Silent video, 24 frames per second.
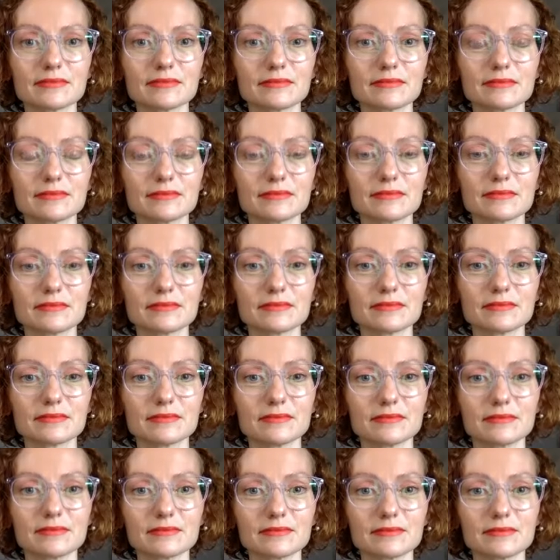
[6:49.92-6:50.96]

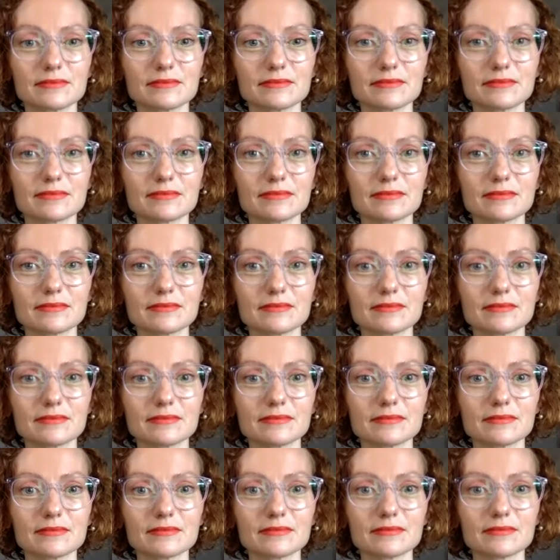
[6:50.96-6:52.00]

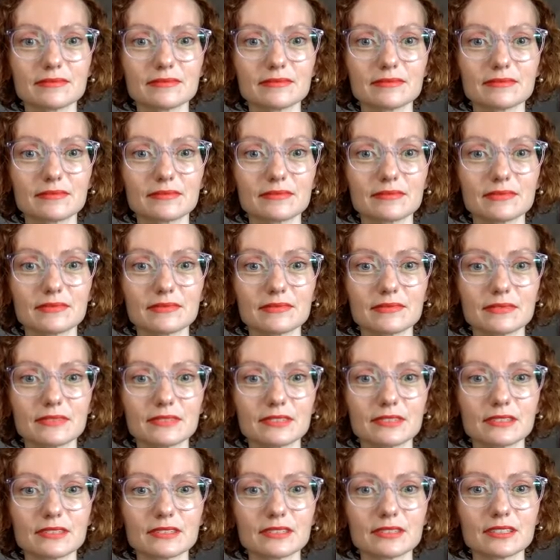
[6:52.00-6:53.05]

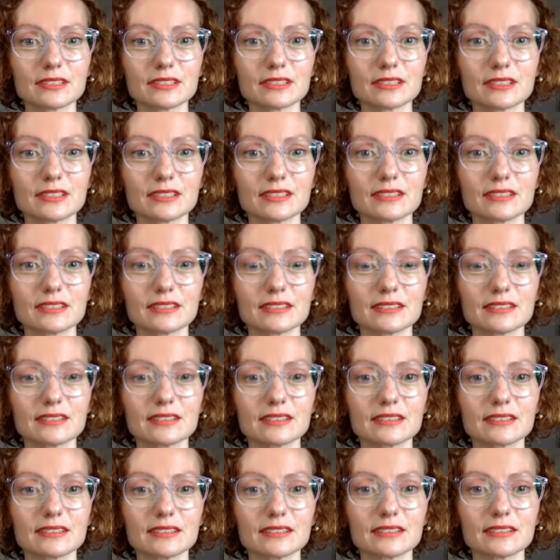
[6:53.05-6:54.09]

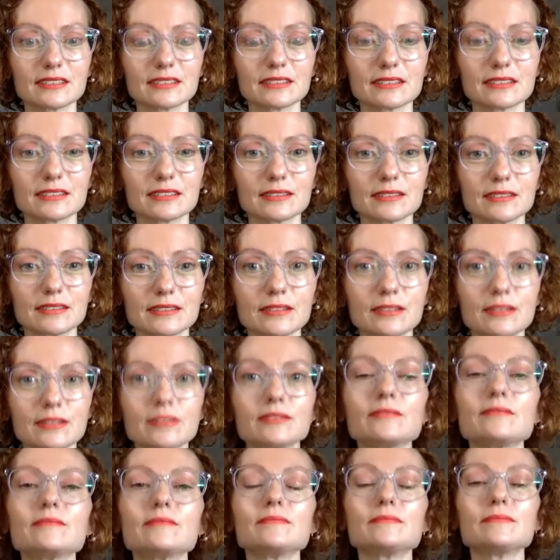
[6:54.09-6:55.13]

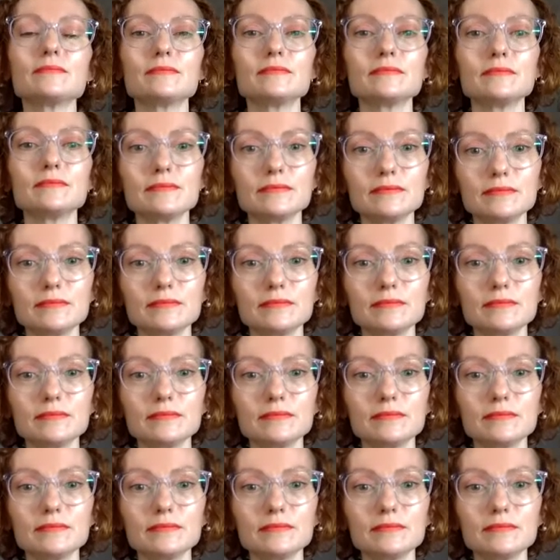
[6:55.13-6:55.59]
No words are spoken by the person on screen.